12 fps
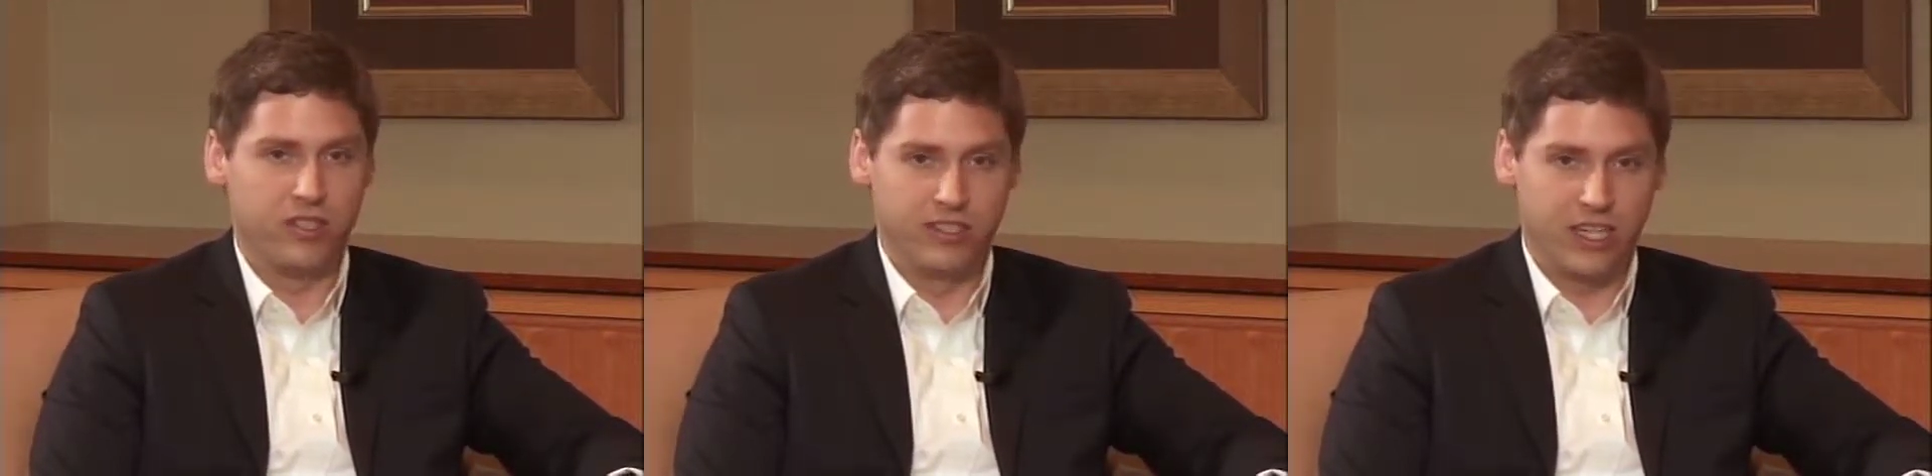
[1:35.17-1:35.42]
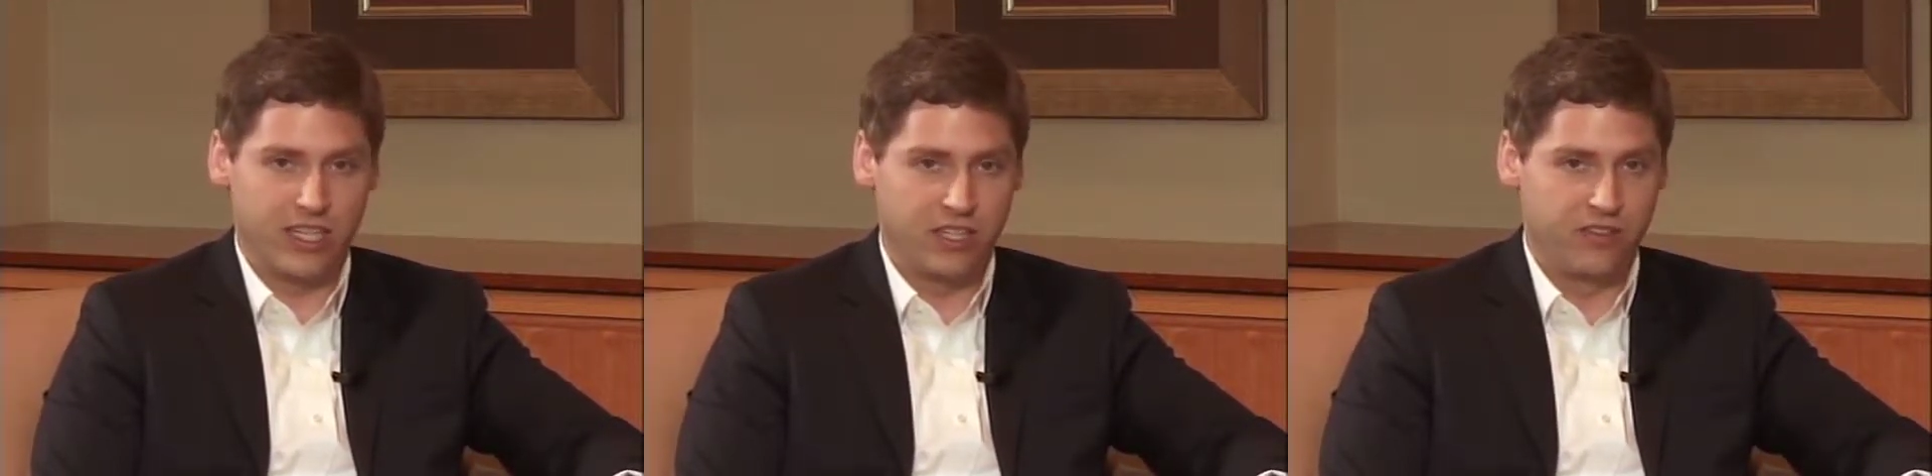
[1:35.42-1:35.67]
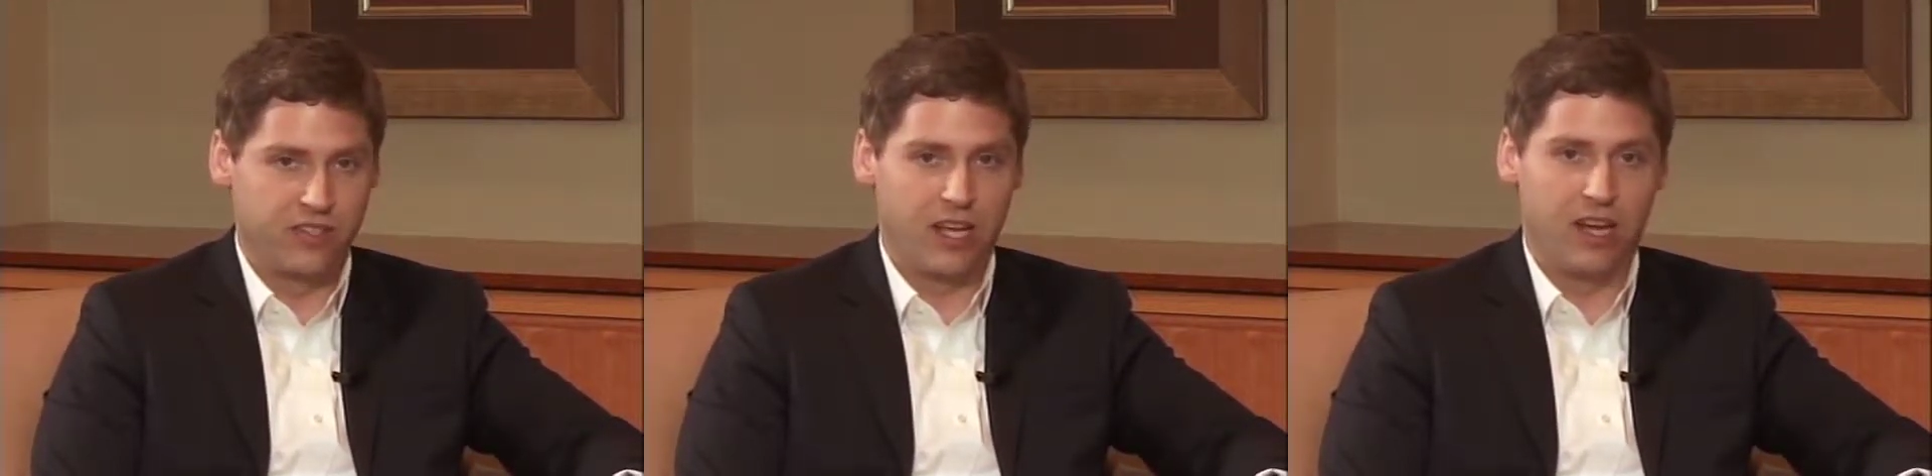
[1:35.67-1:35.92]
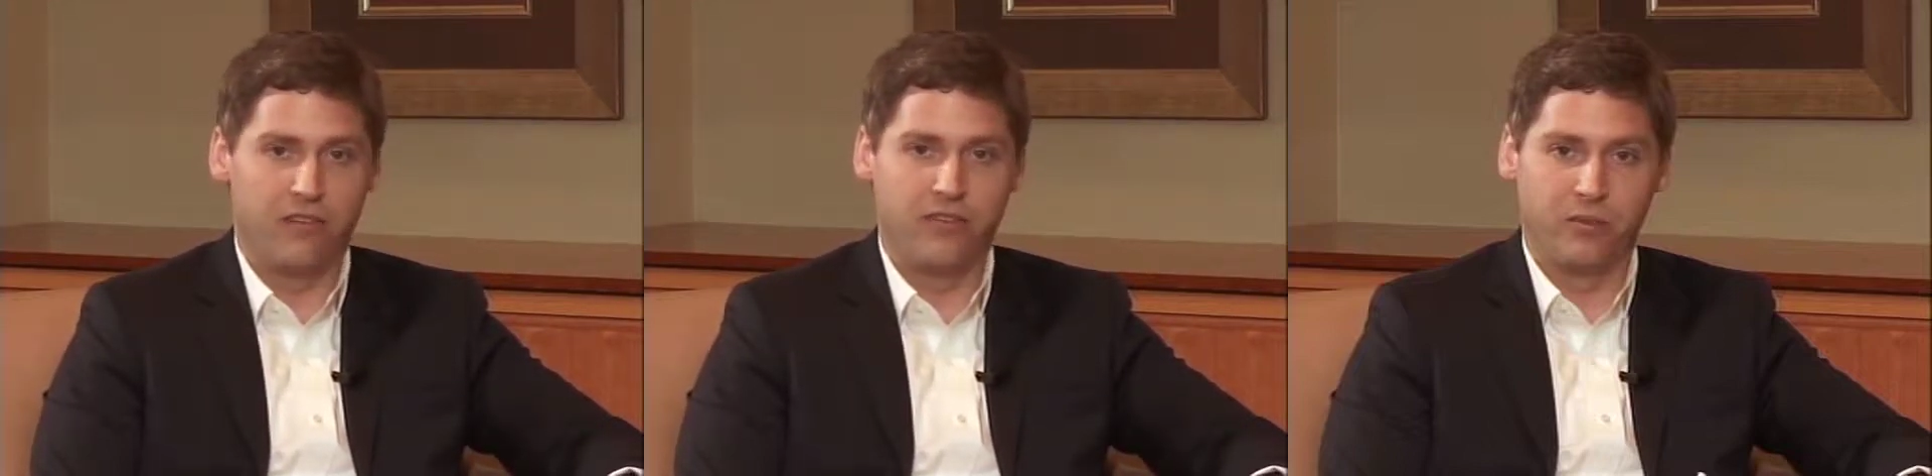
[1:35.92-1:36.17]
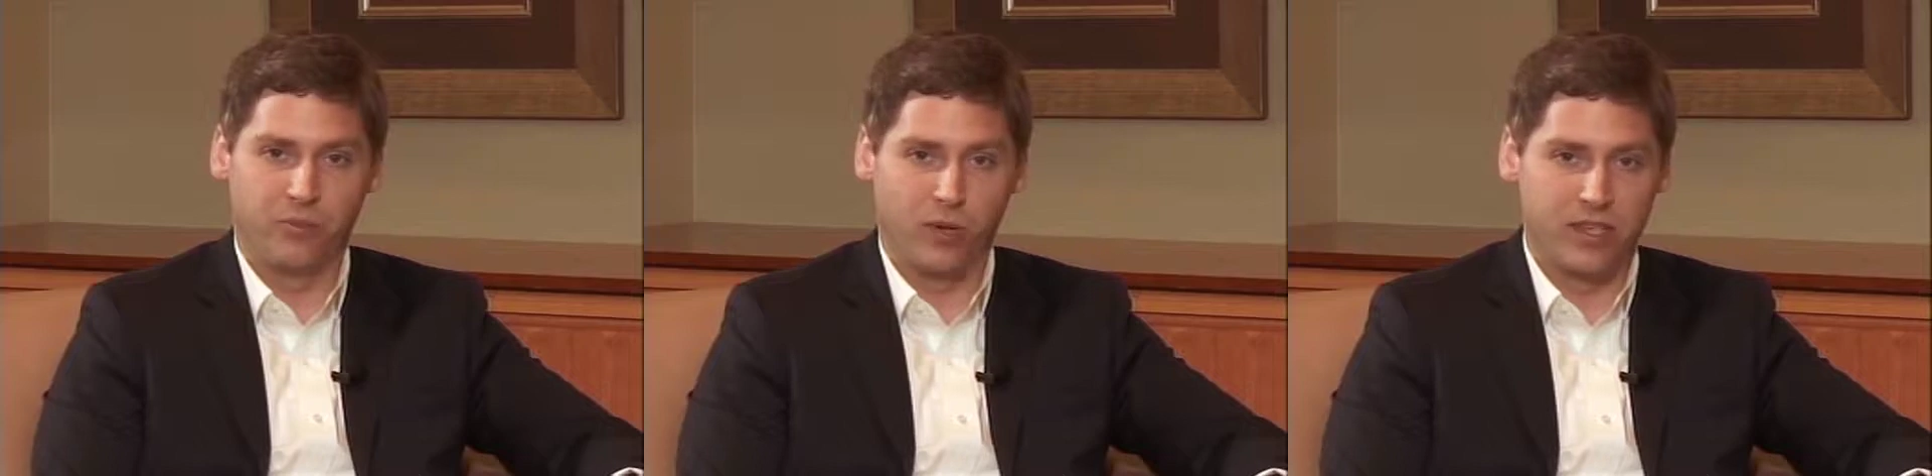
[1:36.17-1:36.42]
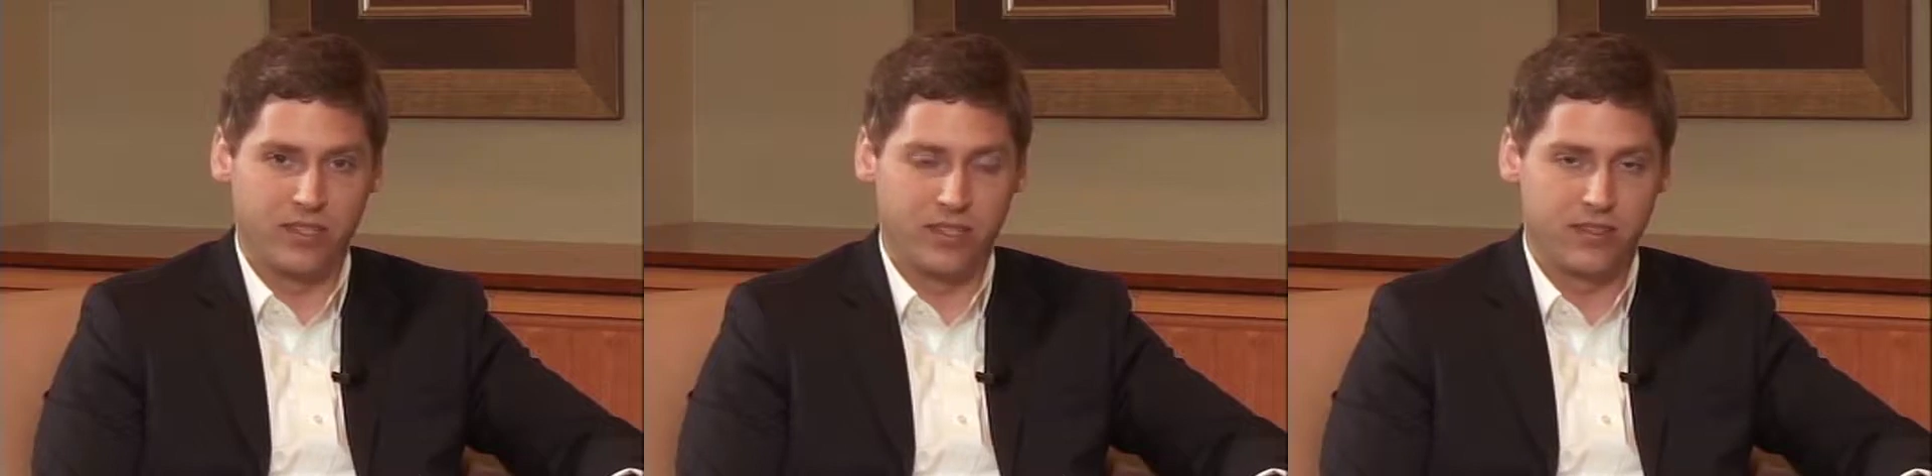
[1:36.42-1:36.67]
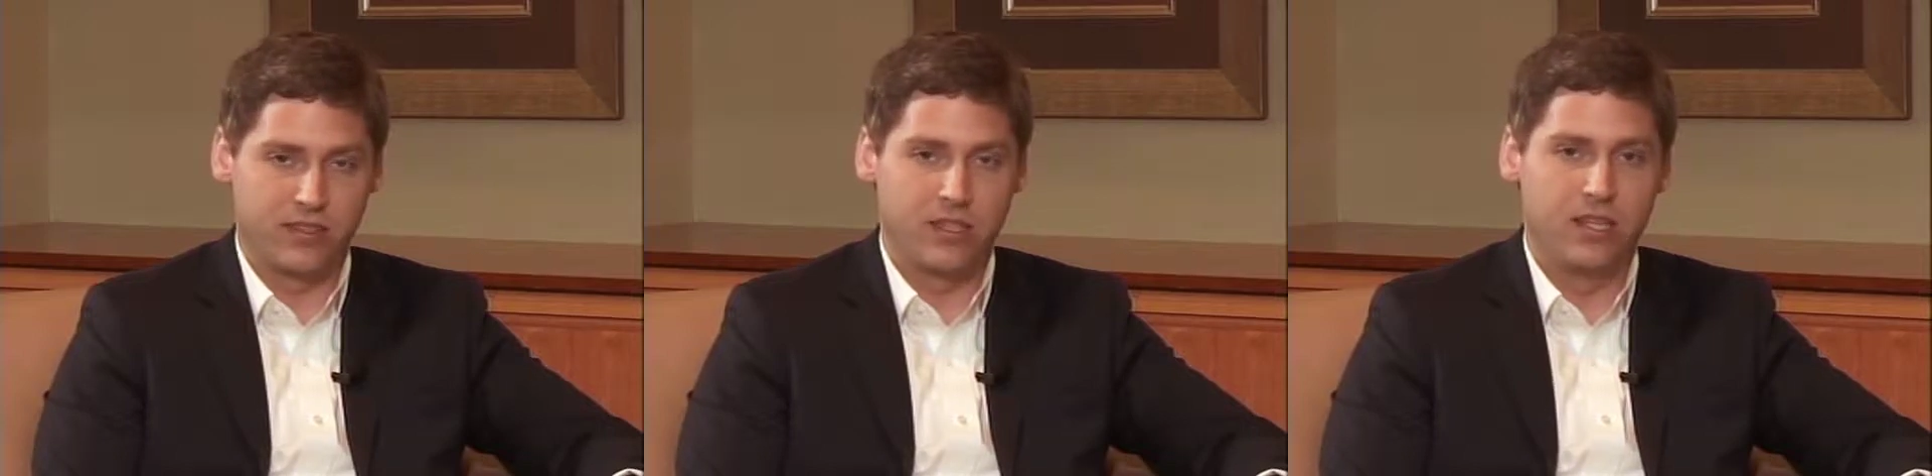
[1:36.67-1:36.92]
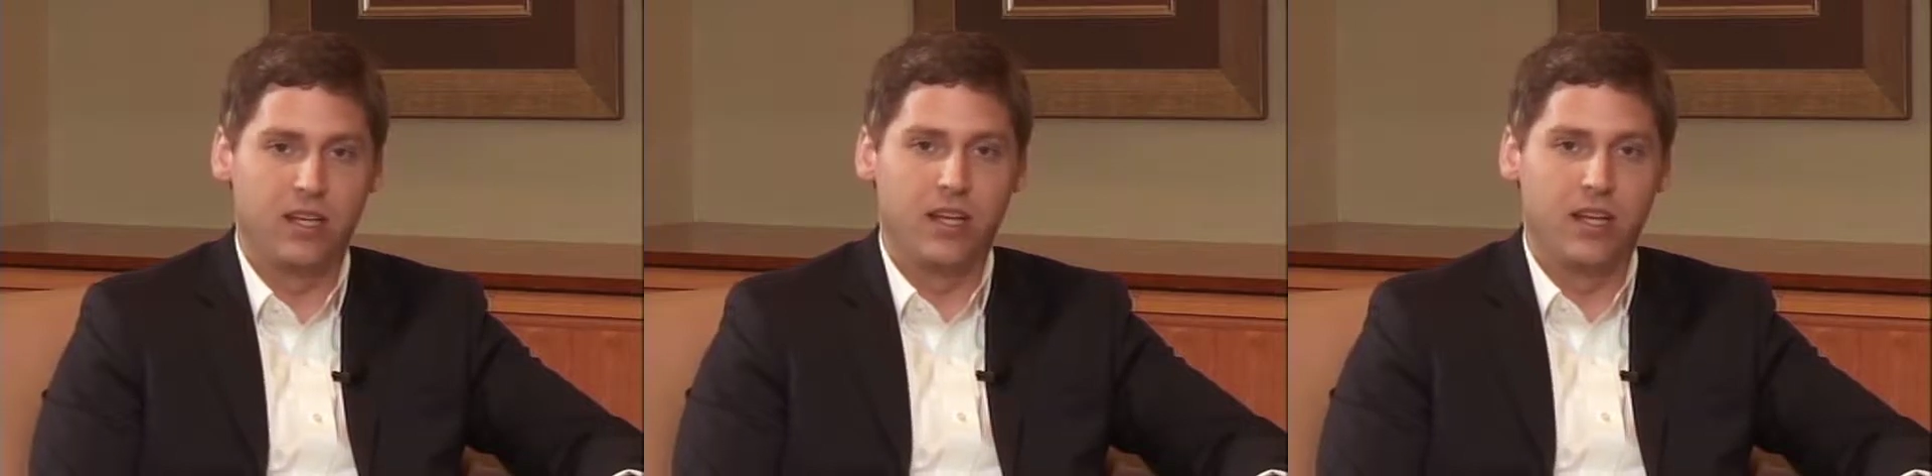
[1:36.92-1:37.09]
the executive staff, the president,